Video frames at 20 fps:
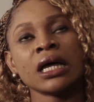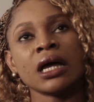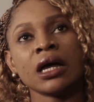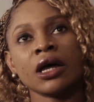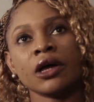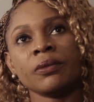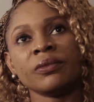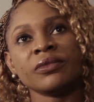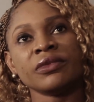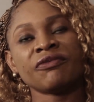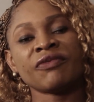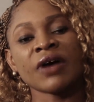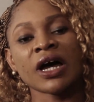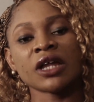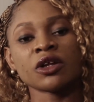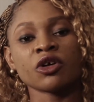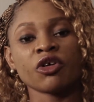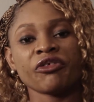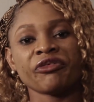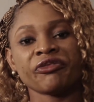
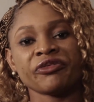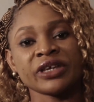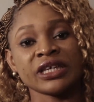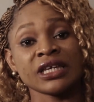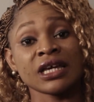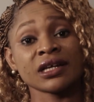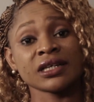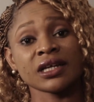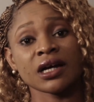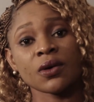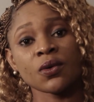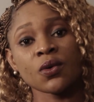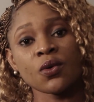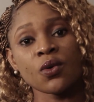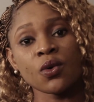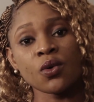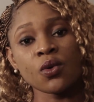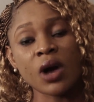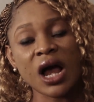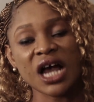of Inyanya
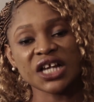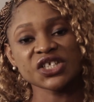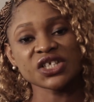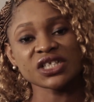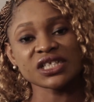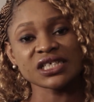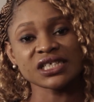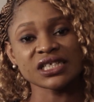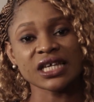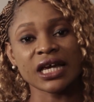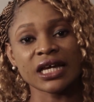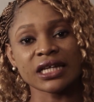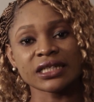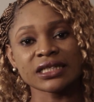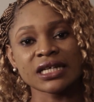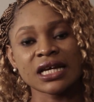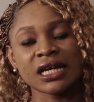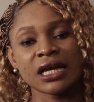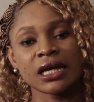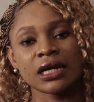who actually
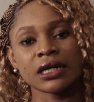said,